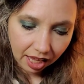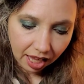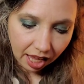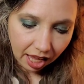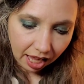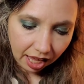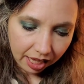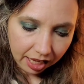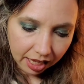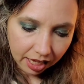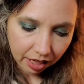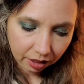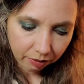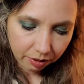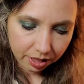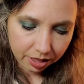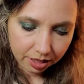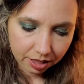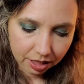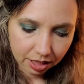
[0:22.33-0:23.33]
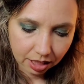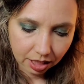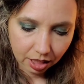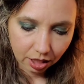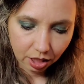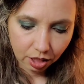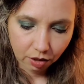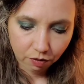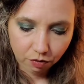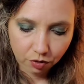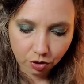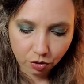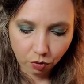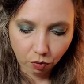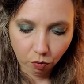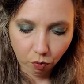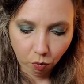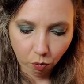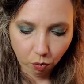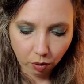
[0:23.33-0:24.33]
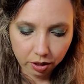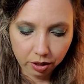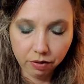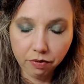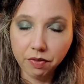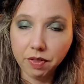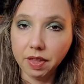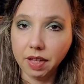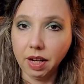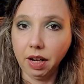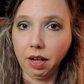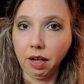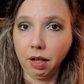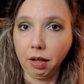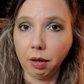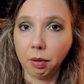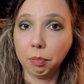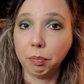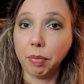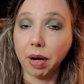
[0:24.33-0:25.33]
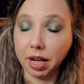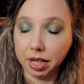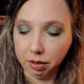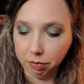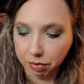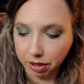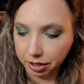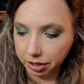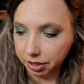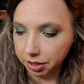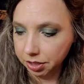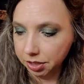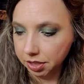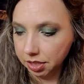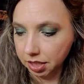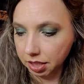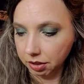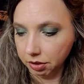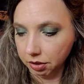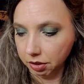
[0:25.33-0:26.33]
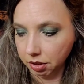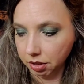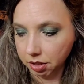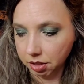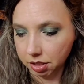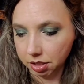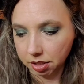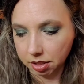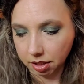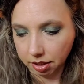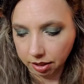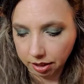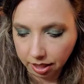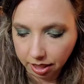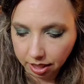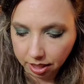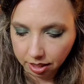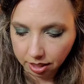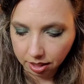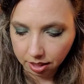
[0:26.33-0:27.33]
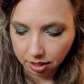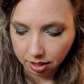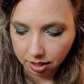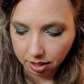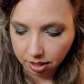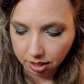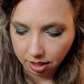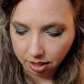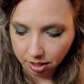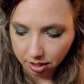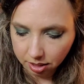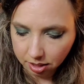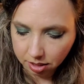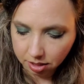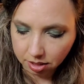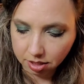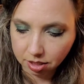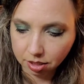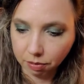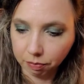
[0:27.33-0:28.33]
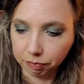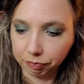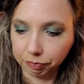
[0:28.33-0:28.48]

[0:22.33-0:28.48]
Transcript: I had received one of their body butters that looks like this